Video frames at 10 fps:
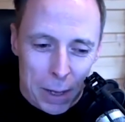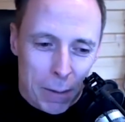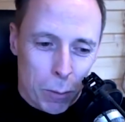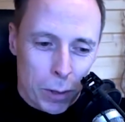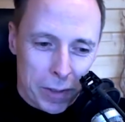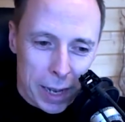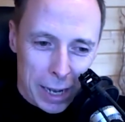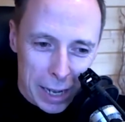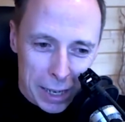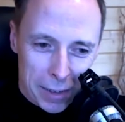what's the
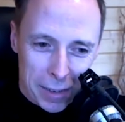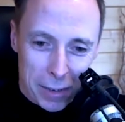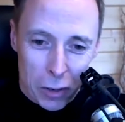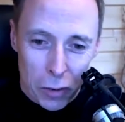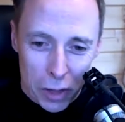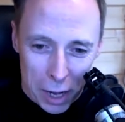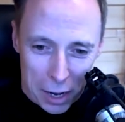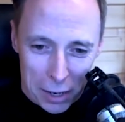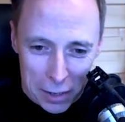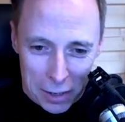links to that
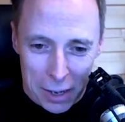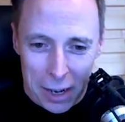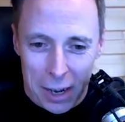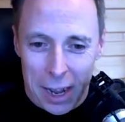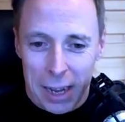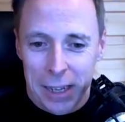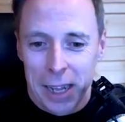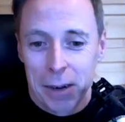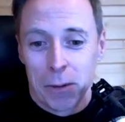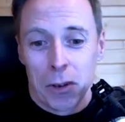article? And then
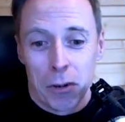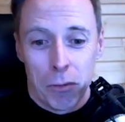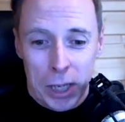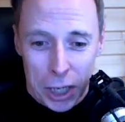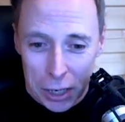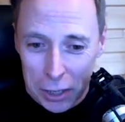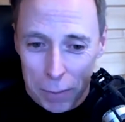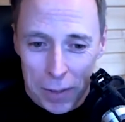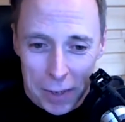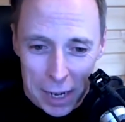I was going to reach out to them
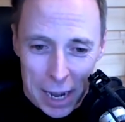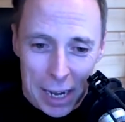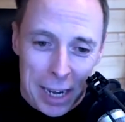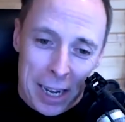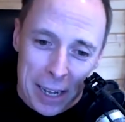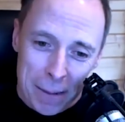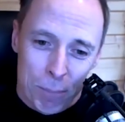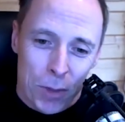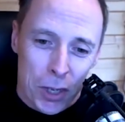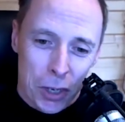and say, hey,
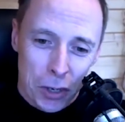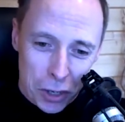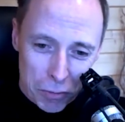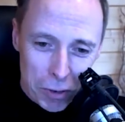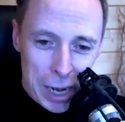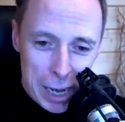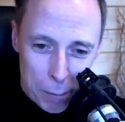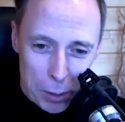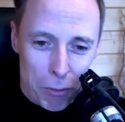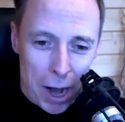you should really
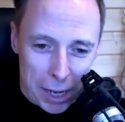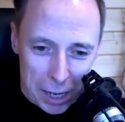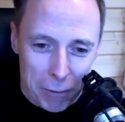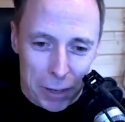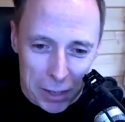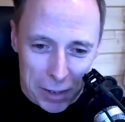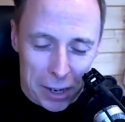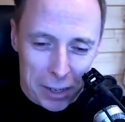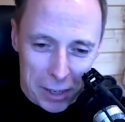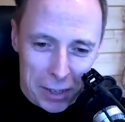be ranking for this
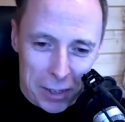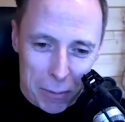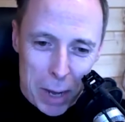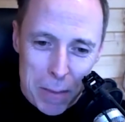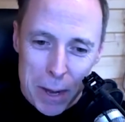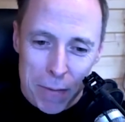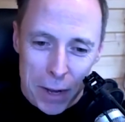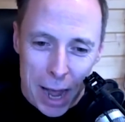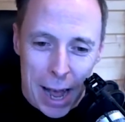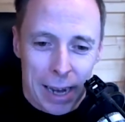article. So maybe if you
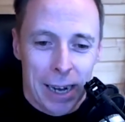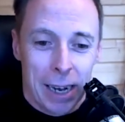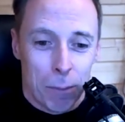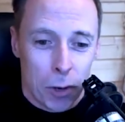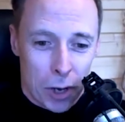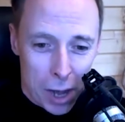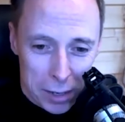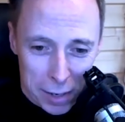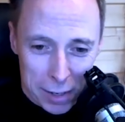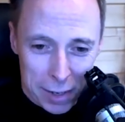add a little more
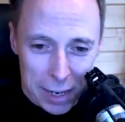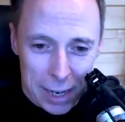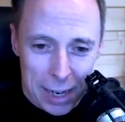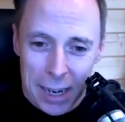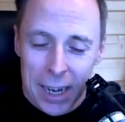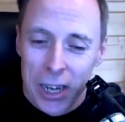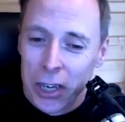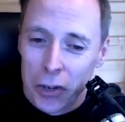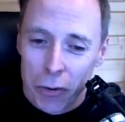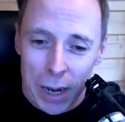content in,
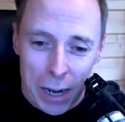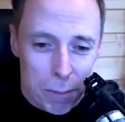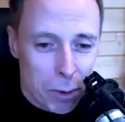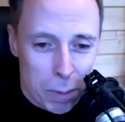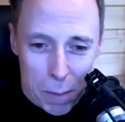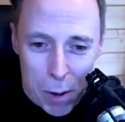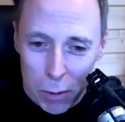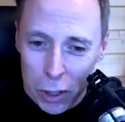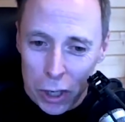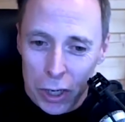do a little more
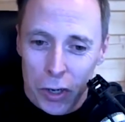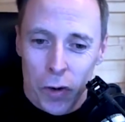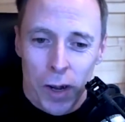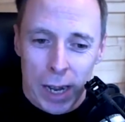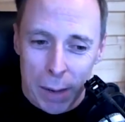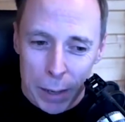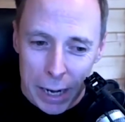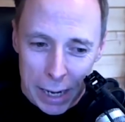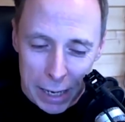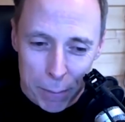promotion, do a little bit of
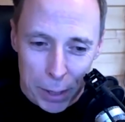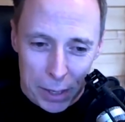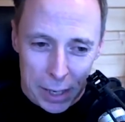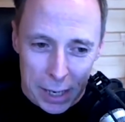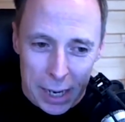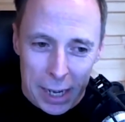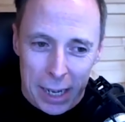link building,